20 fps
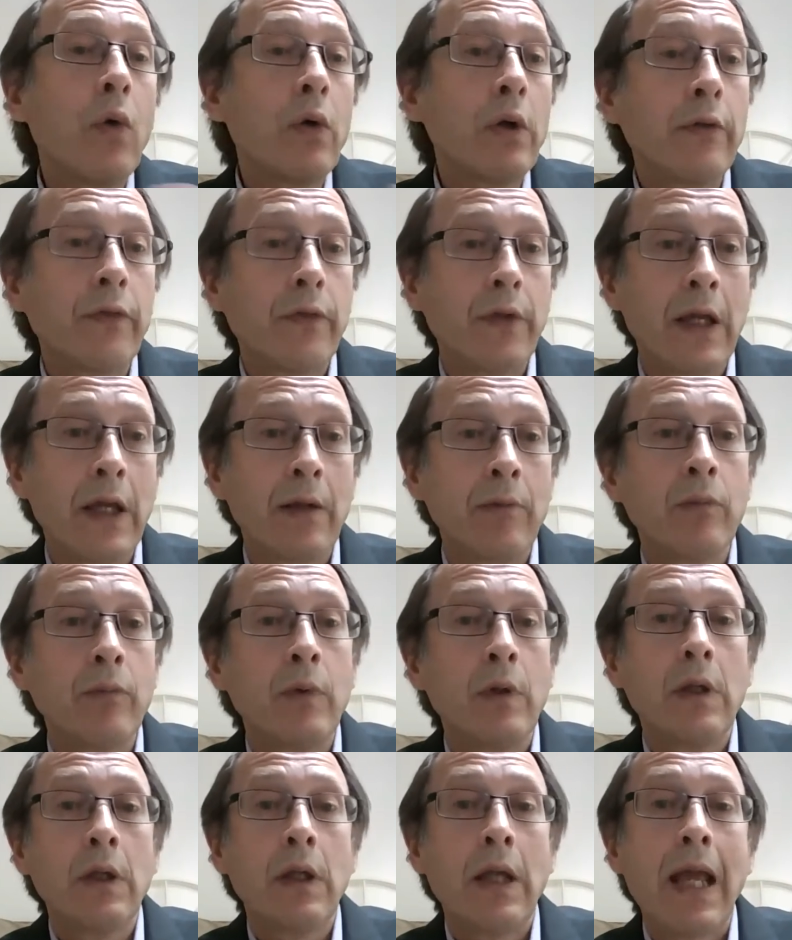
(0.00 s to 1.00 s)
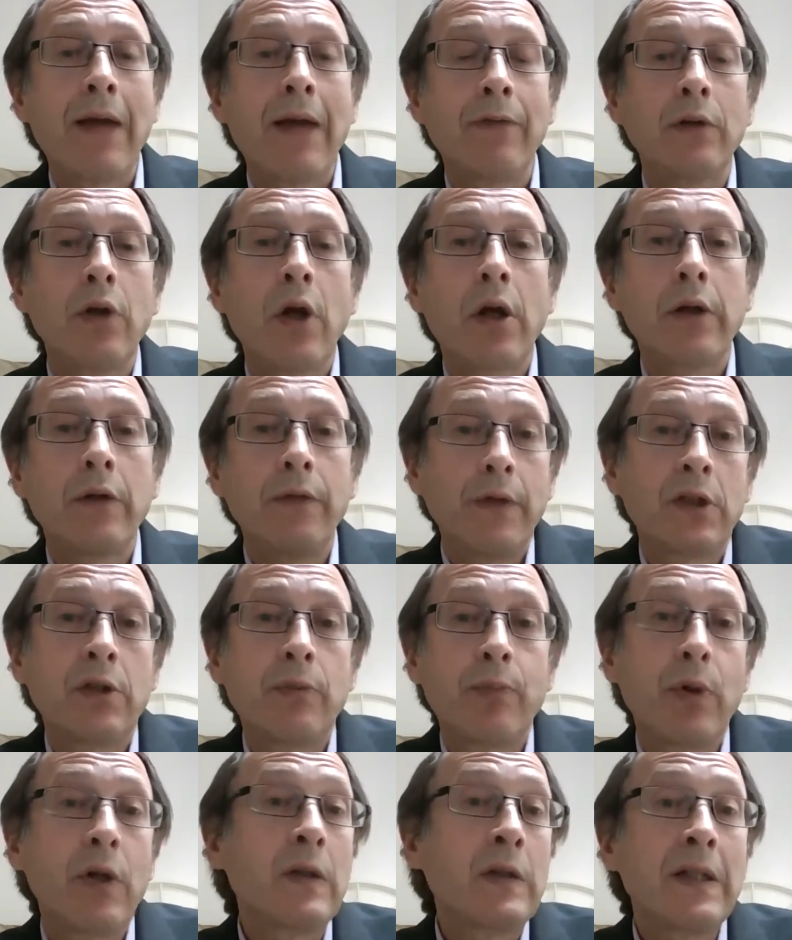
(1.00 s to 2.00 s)
of them have a lot of
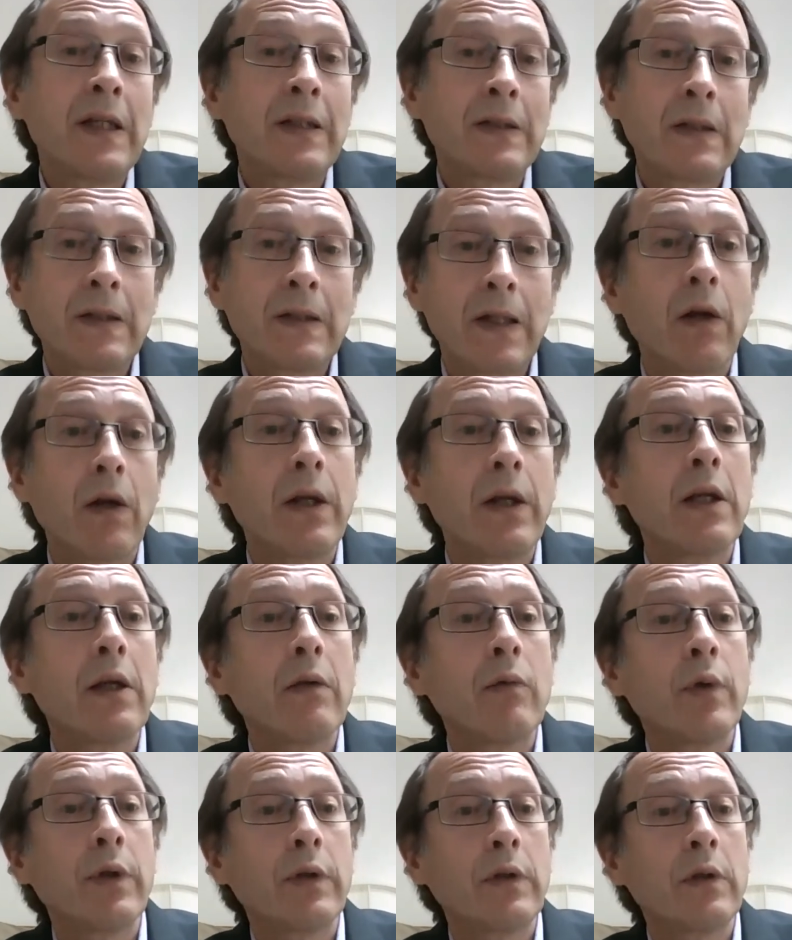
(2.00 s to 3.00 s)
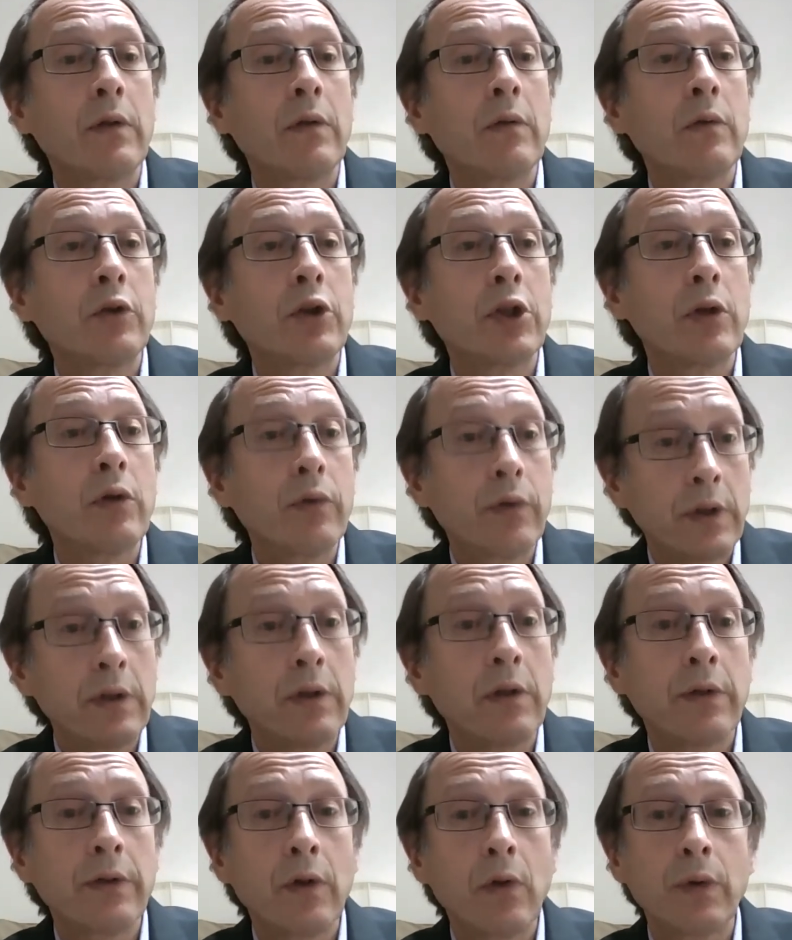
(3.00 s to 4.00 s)
experience necessarily with
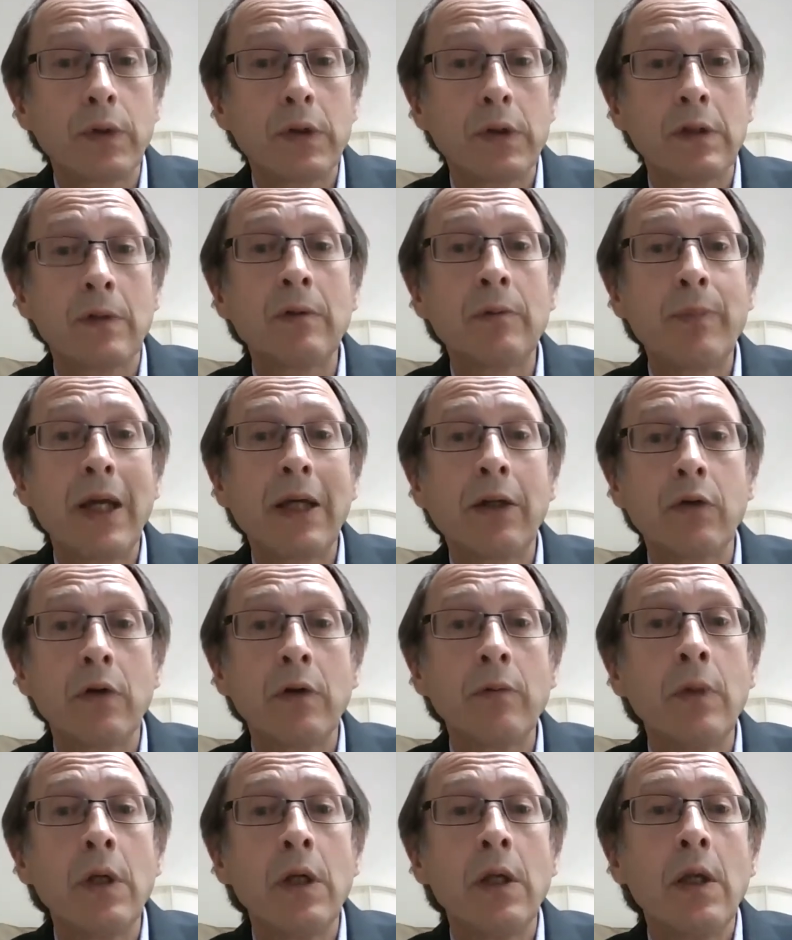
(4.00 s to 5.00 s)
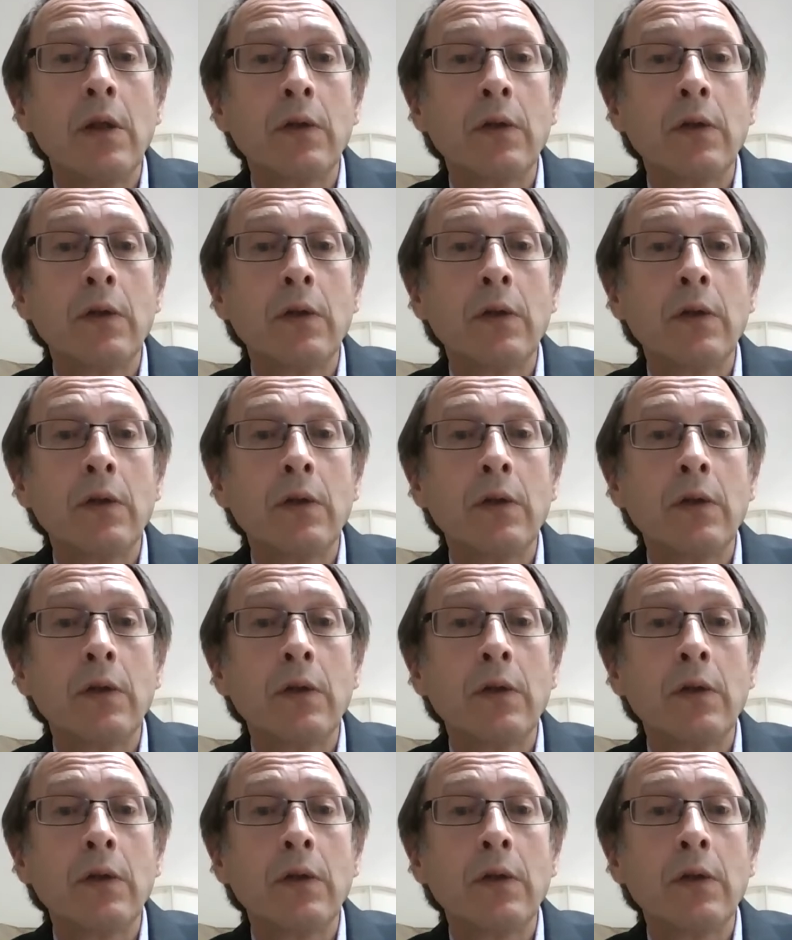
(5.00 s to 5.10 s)
children on the autism spectrum.